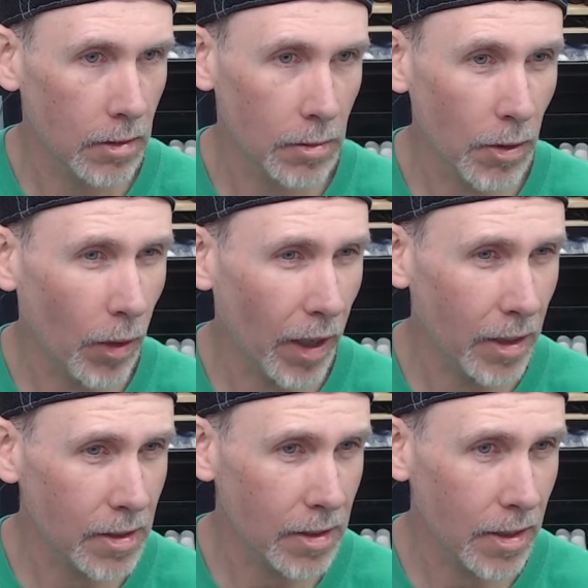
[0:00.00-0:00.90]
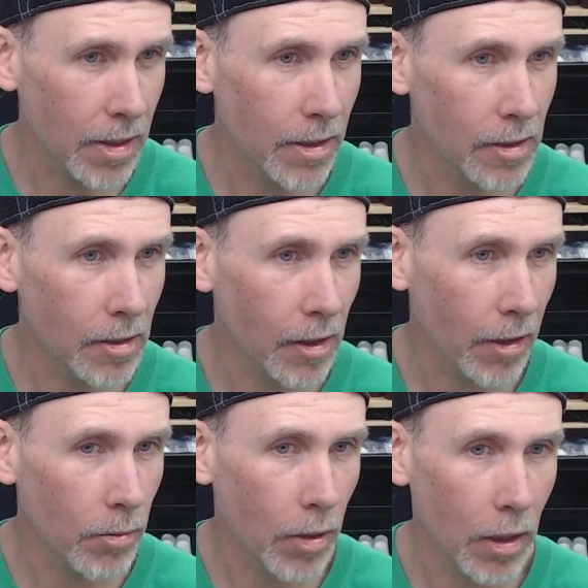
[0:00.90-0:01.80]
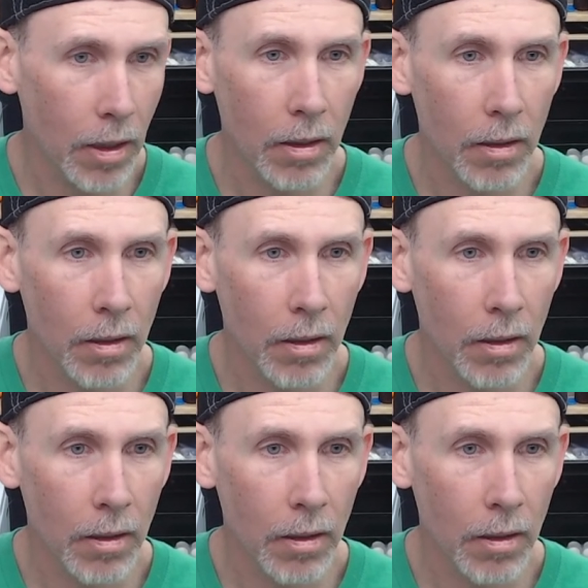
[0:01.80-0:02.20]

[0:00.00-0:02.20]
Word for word: It's been a while since I did this. CloudBot